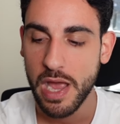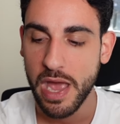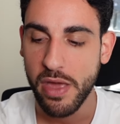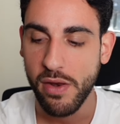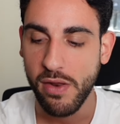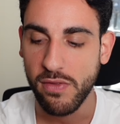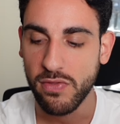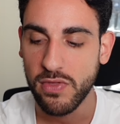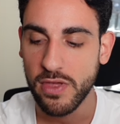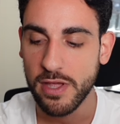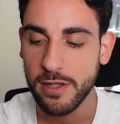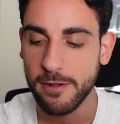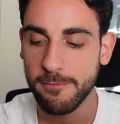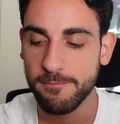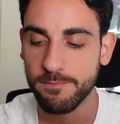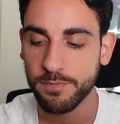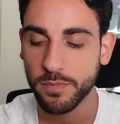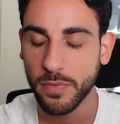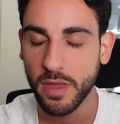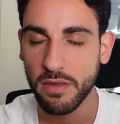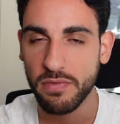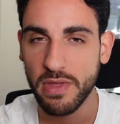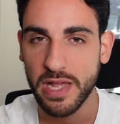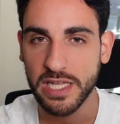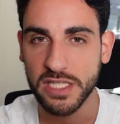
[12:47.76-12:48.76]
And I think
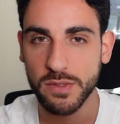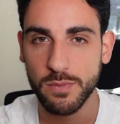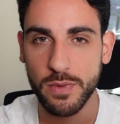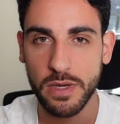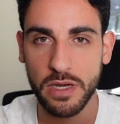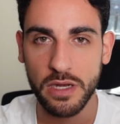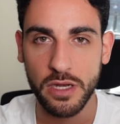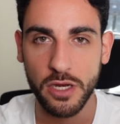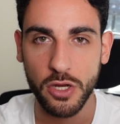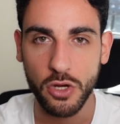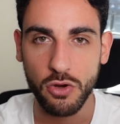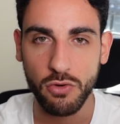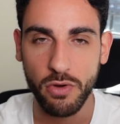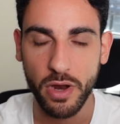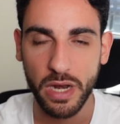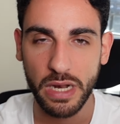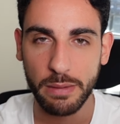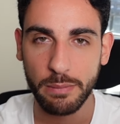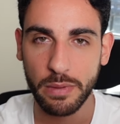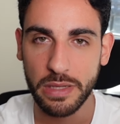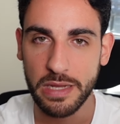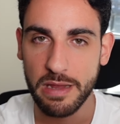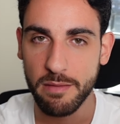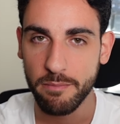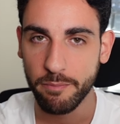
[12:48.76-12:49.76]
that's been an
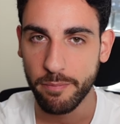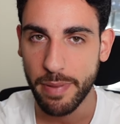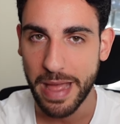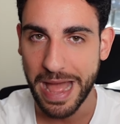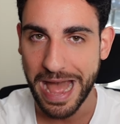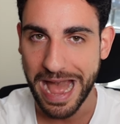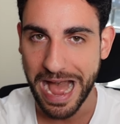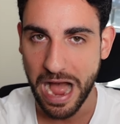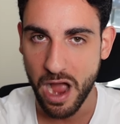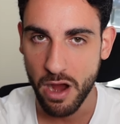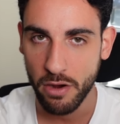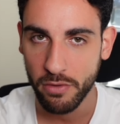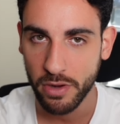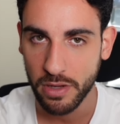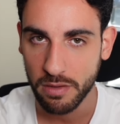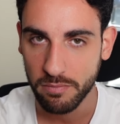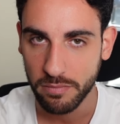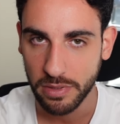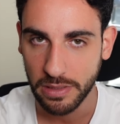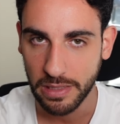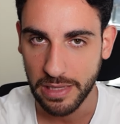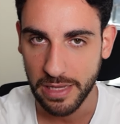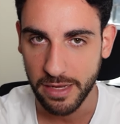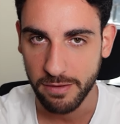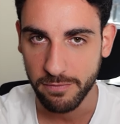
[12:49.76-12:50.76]
incredibly empowering
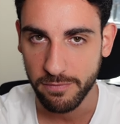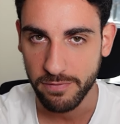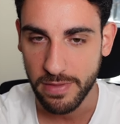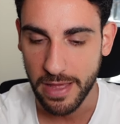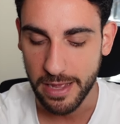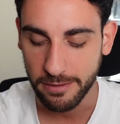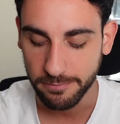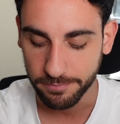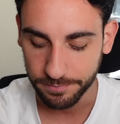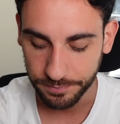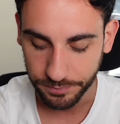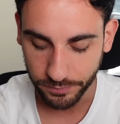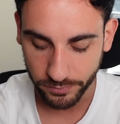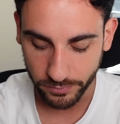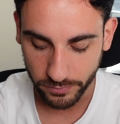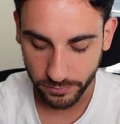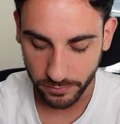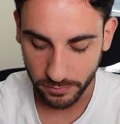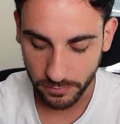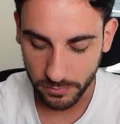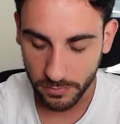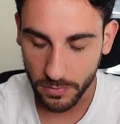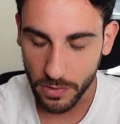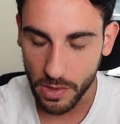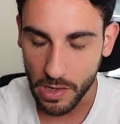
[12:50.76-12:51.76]
belief that
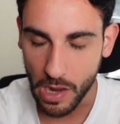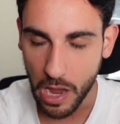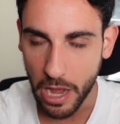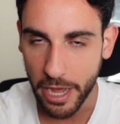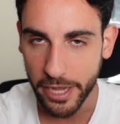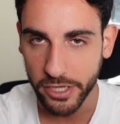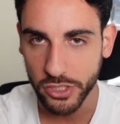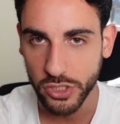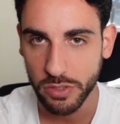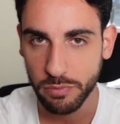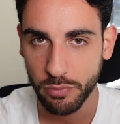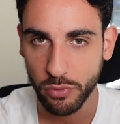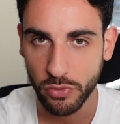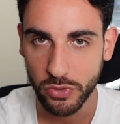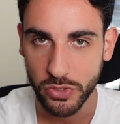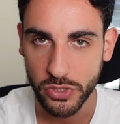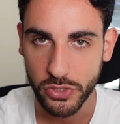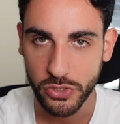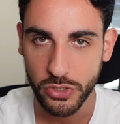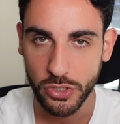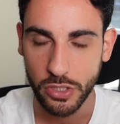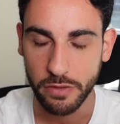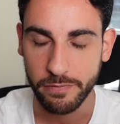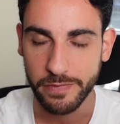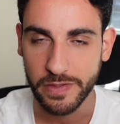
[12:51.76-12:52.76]
I actually brought to
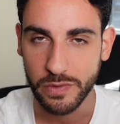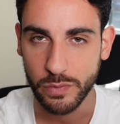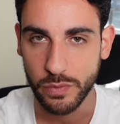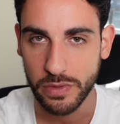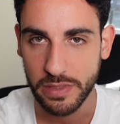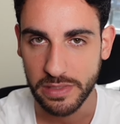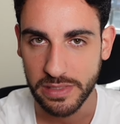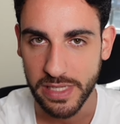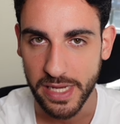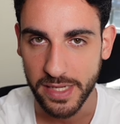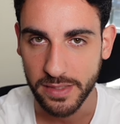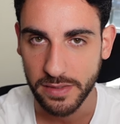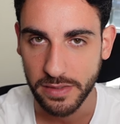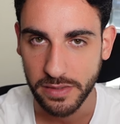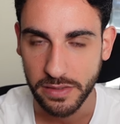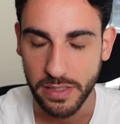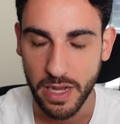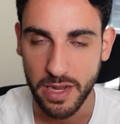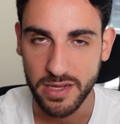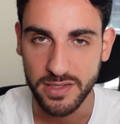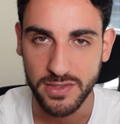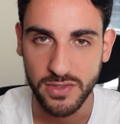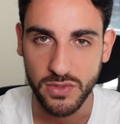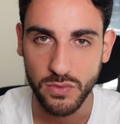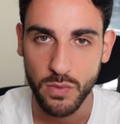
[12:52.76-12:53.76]
surface with this
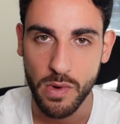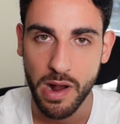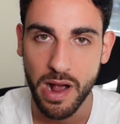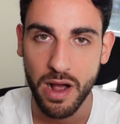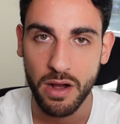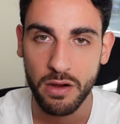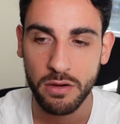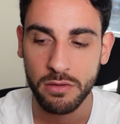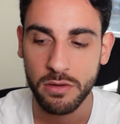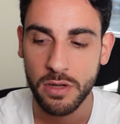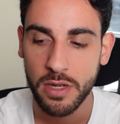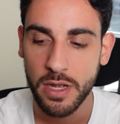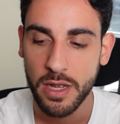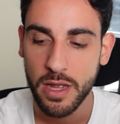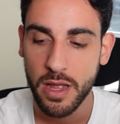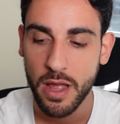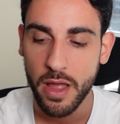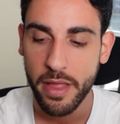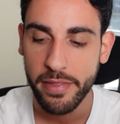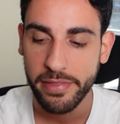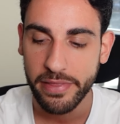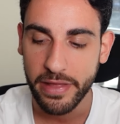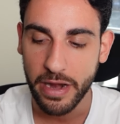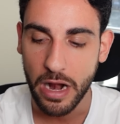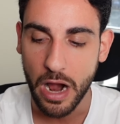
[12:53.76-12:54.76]
exercise as well,
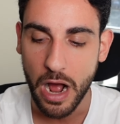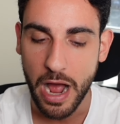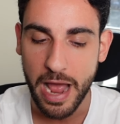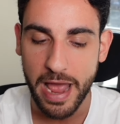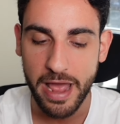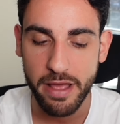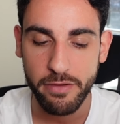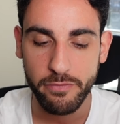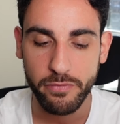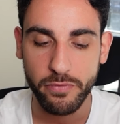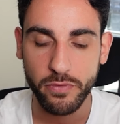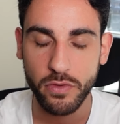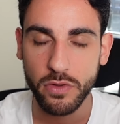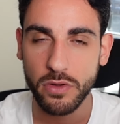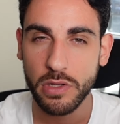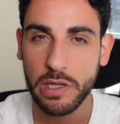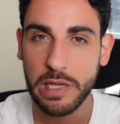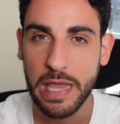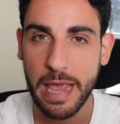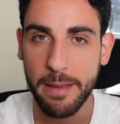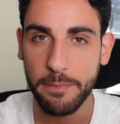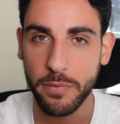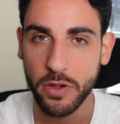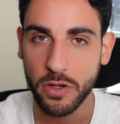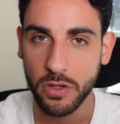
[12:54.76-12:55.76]
that I have
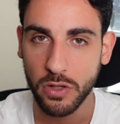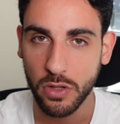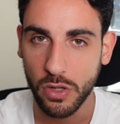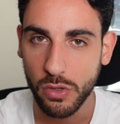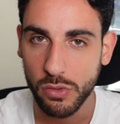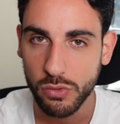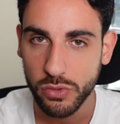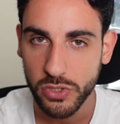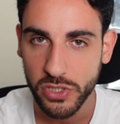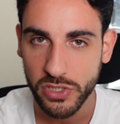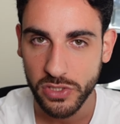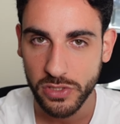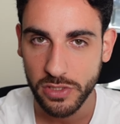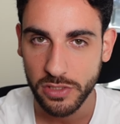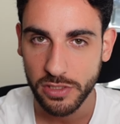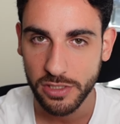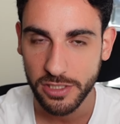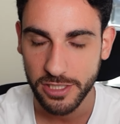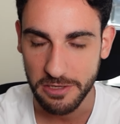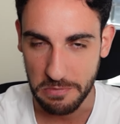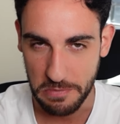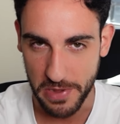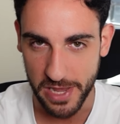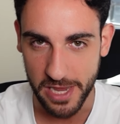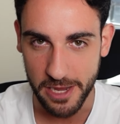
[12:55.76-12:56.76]
kept close
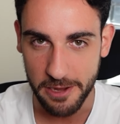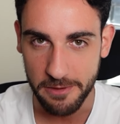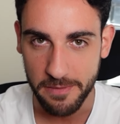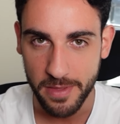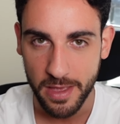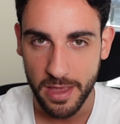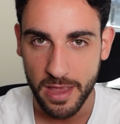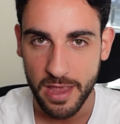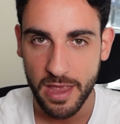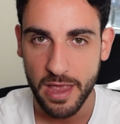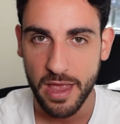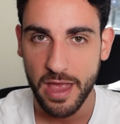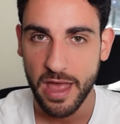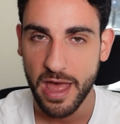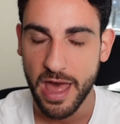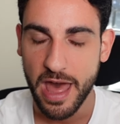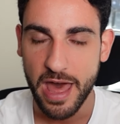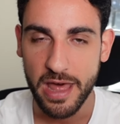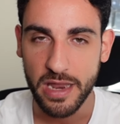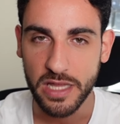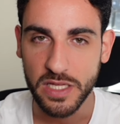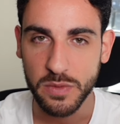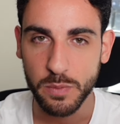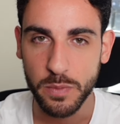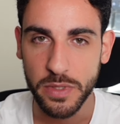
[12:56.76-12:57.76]
to me,
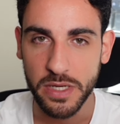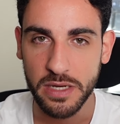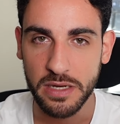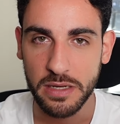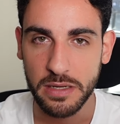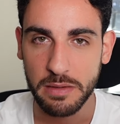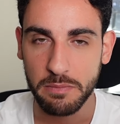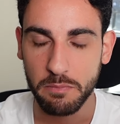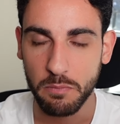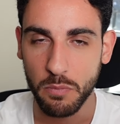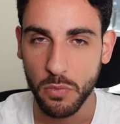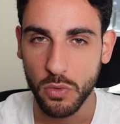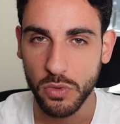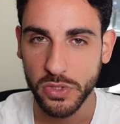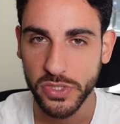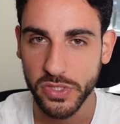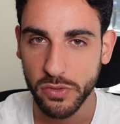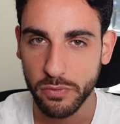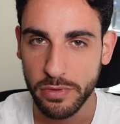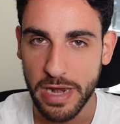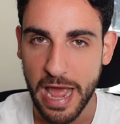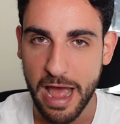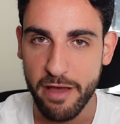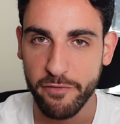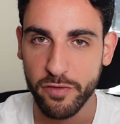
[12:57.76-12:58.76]
and it's been more
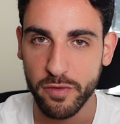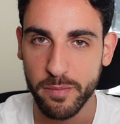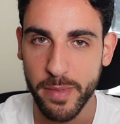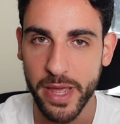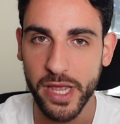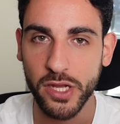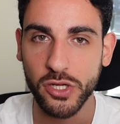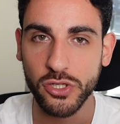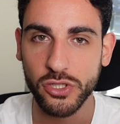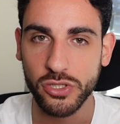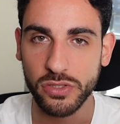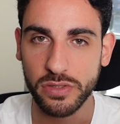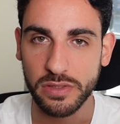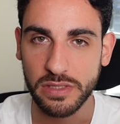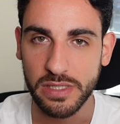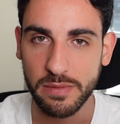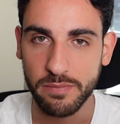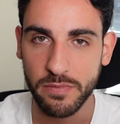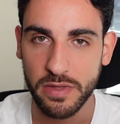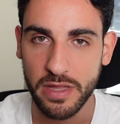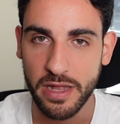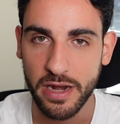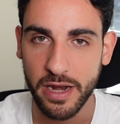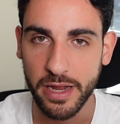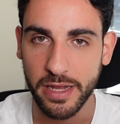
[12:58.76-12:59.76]
so an affirmation,
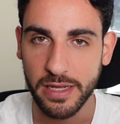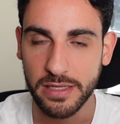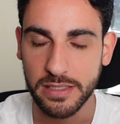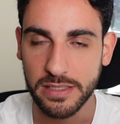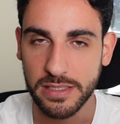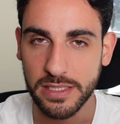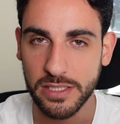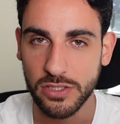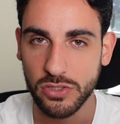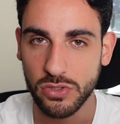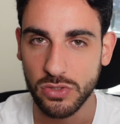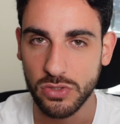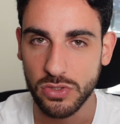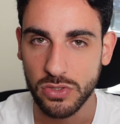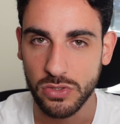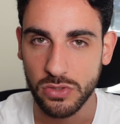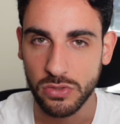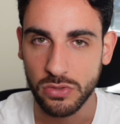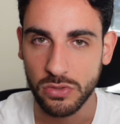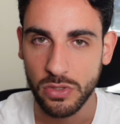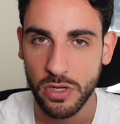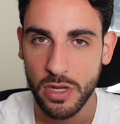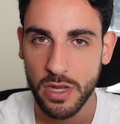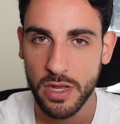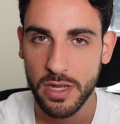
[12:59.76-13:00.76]
something that I continue
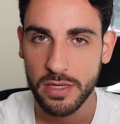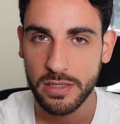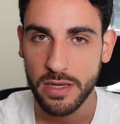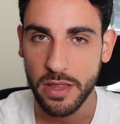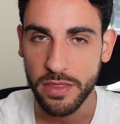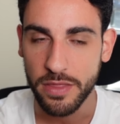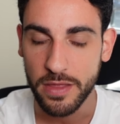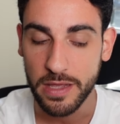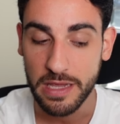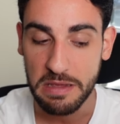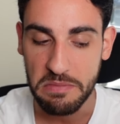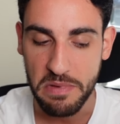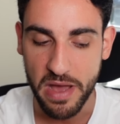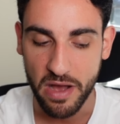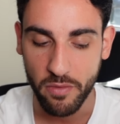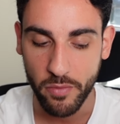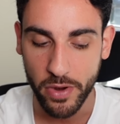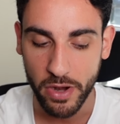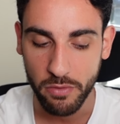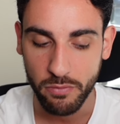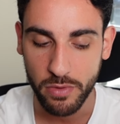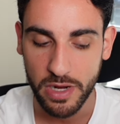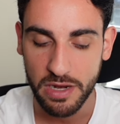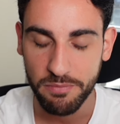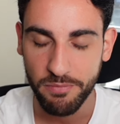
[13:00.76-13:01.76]
to, to think about
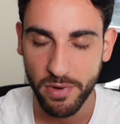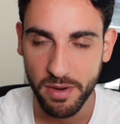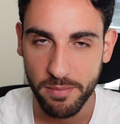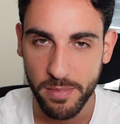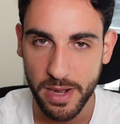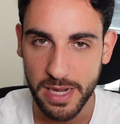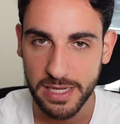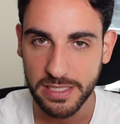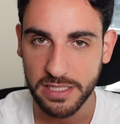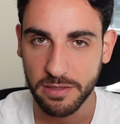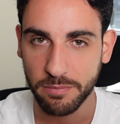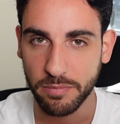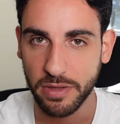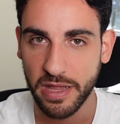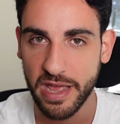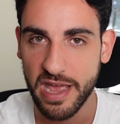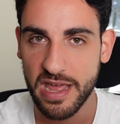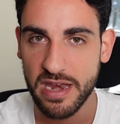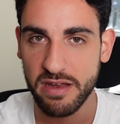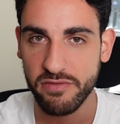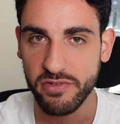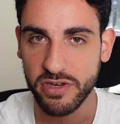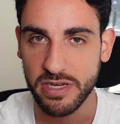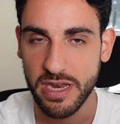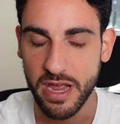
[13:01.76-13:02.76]
when I read my master
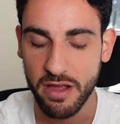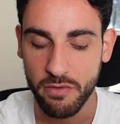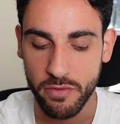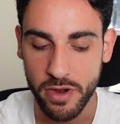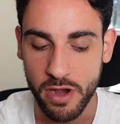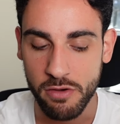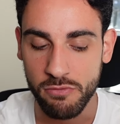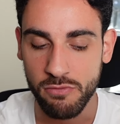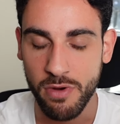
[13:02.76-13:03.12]
plan every day, when I